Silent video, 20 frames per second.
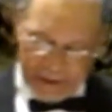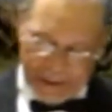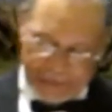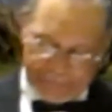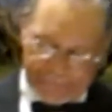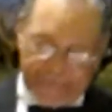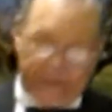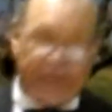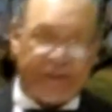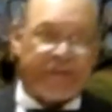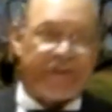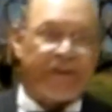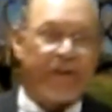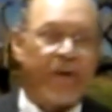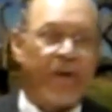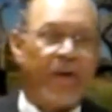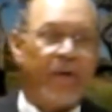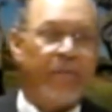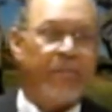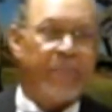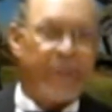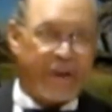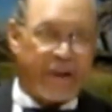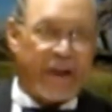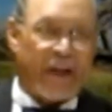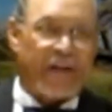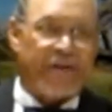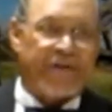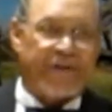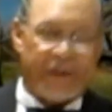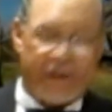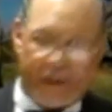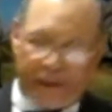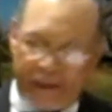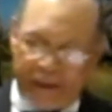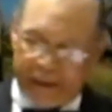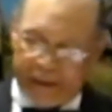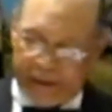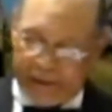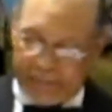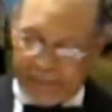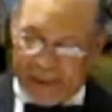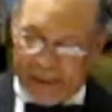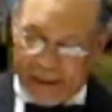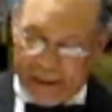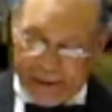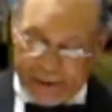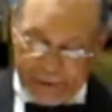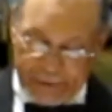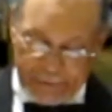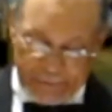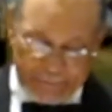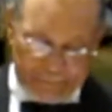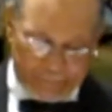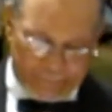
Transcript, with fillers: let this be constantly in mind,